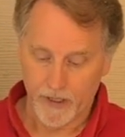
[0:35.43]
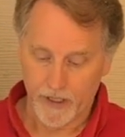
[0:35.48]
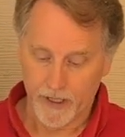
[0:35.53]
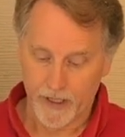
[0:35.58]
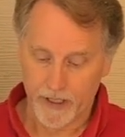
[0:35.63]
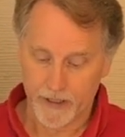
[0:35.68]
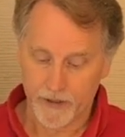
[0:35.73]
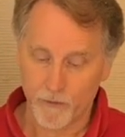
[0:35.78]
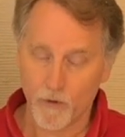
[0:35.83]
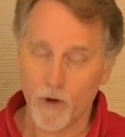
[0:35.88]

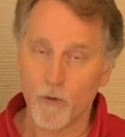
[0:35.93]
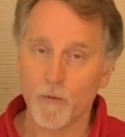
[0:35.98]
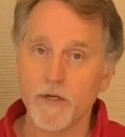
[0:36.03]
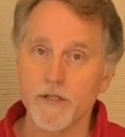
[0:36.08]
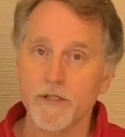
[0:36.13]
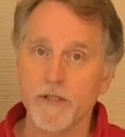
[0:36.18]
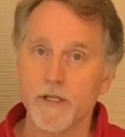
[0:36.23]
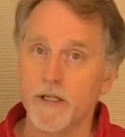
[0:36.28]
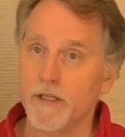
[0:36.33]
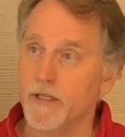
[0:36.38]
And what we
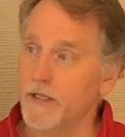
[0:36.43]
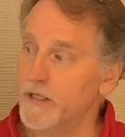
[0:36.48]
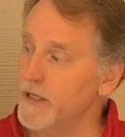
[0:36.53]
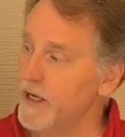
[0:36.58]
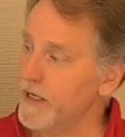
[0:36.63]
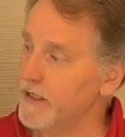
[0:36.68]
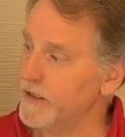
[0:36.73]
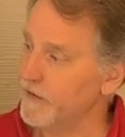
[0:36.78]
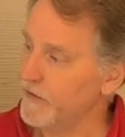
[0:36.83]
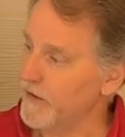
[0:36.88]
see in the
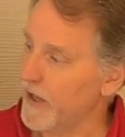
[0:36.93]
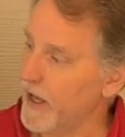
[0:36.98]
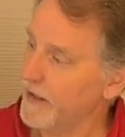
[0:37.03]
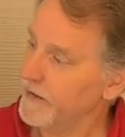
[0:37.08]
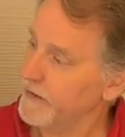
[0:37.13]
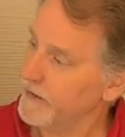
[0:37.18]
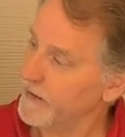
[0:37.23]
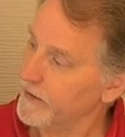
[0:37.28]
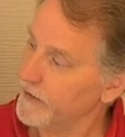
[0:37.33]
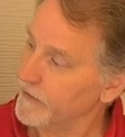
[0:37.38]
data
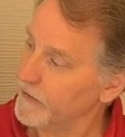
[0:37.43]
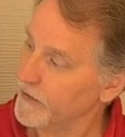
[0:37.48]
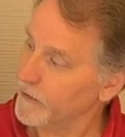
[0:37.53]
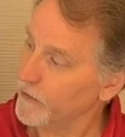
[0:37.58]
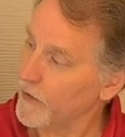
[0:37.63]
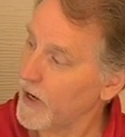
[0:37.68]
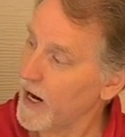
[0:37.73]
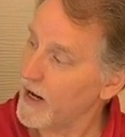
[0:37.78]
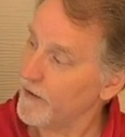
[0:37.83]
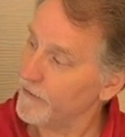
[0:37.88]
set is a
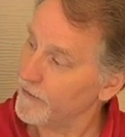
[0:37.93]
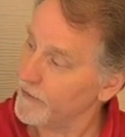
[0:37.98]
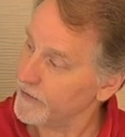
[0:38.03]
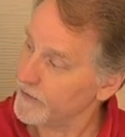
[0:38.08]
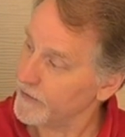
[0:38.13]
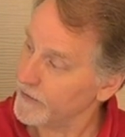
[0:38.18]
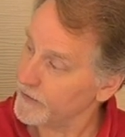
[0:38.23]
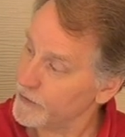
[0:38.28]
graph,